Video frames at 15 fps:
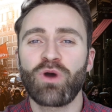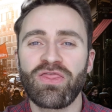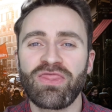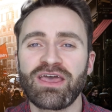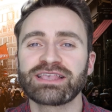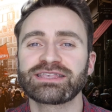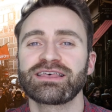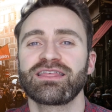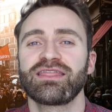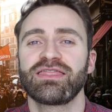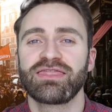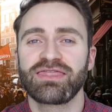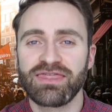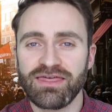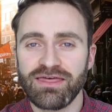when there's a
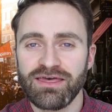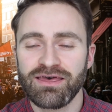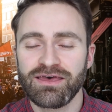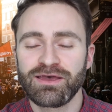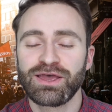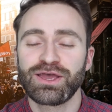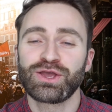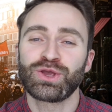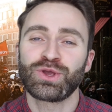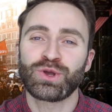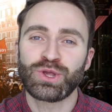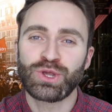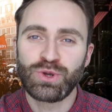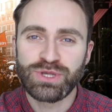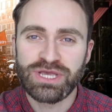th, you
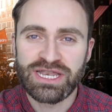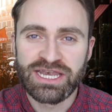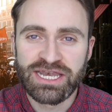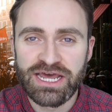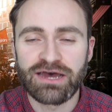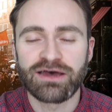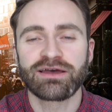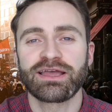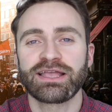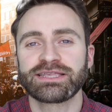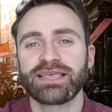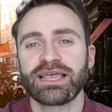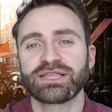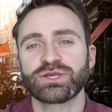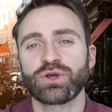could use a d
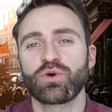instead.